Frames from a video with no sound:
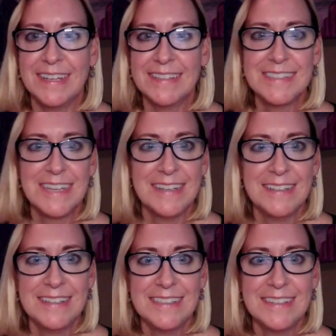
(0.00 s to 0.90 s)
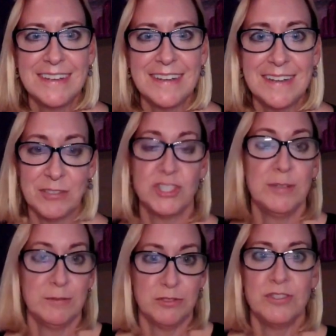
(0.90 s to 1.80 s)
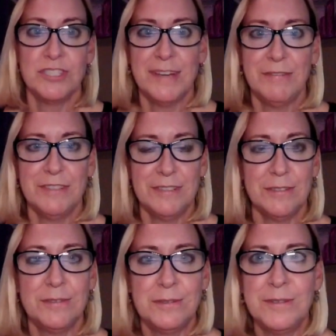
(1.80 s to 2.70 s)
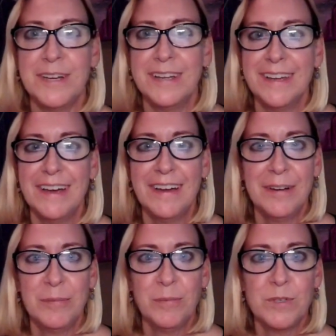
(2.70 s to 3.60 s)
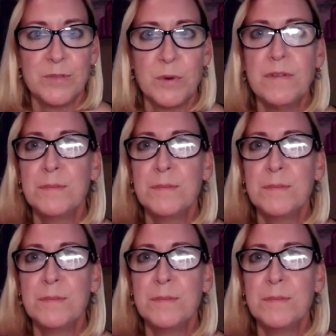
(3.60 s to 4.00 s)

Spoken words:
decided, actually, it was Drew Scheifele who was one of the